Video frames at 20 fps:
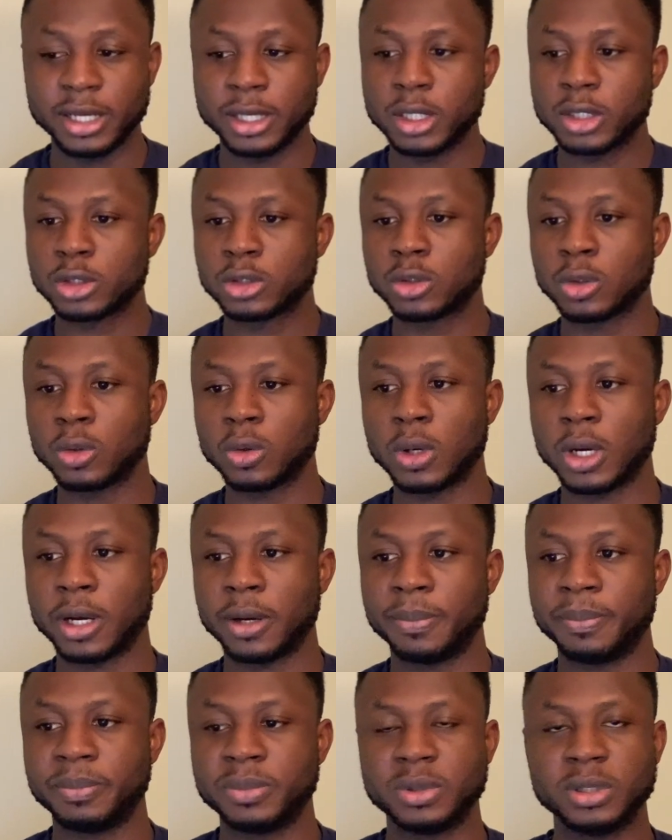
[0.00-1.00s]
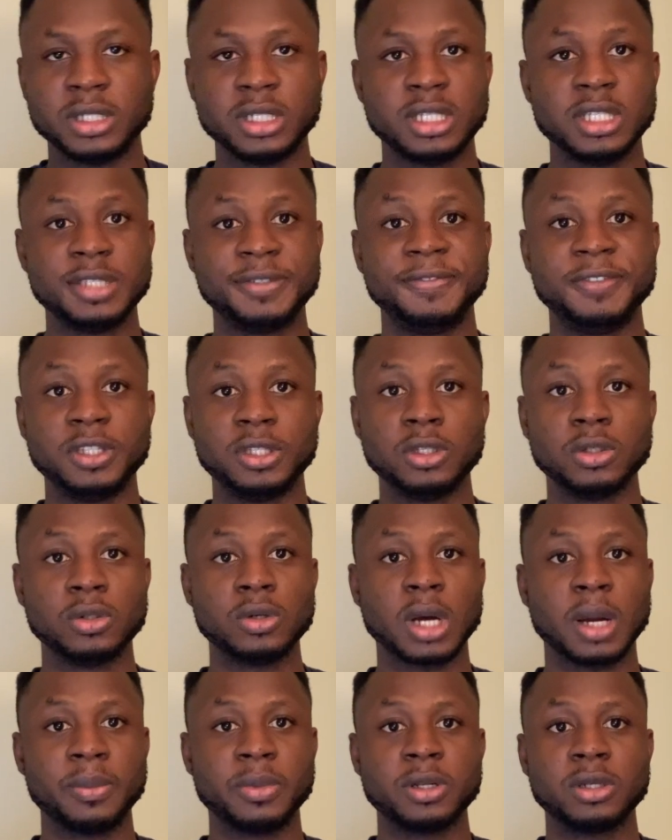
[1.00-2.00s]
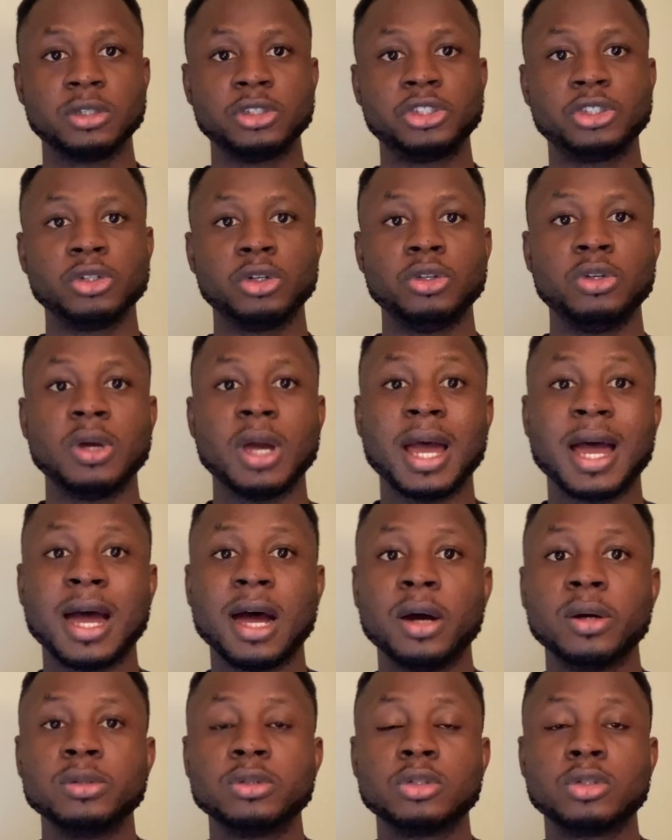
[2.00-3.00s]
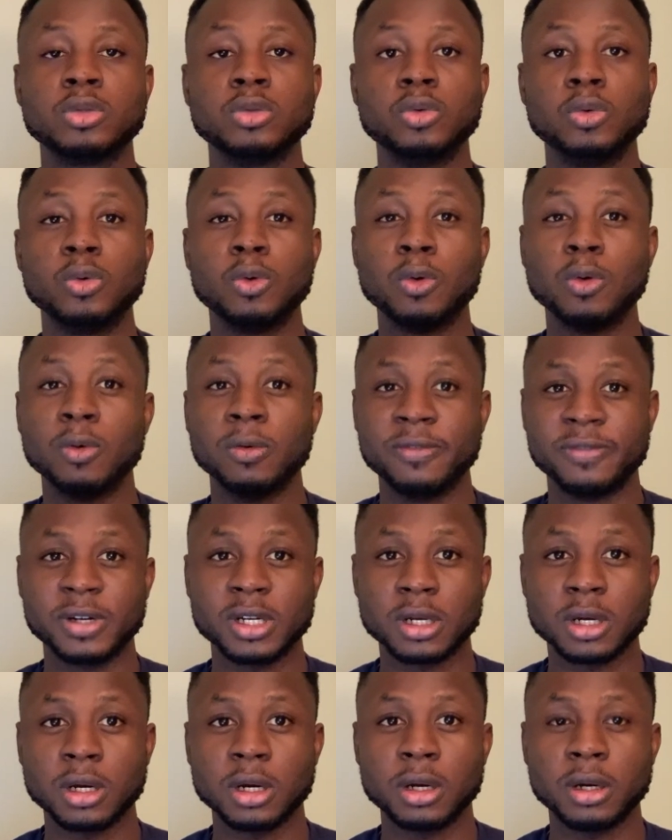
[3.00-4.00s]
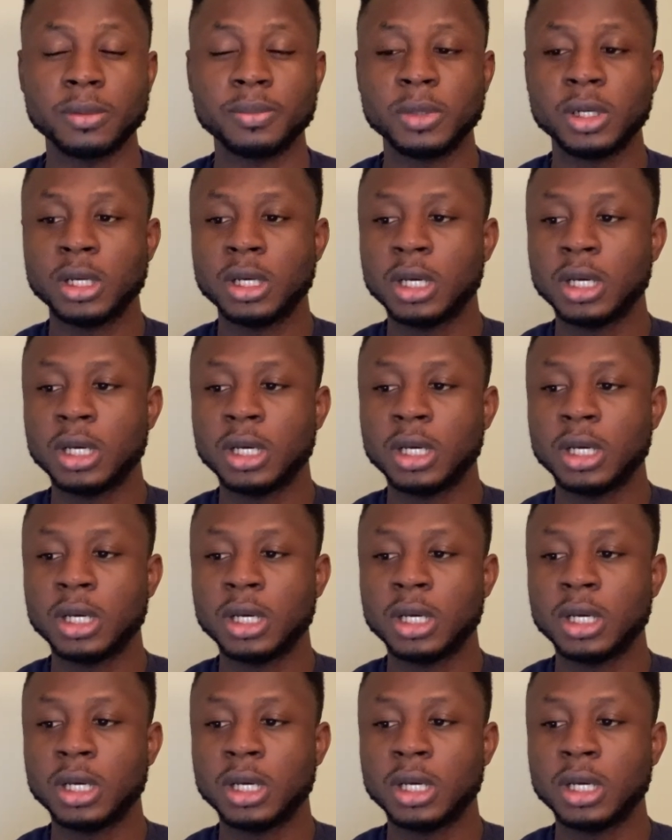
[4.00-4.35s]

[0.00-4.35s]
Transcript: So this video I'm going to show you how to overcome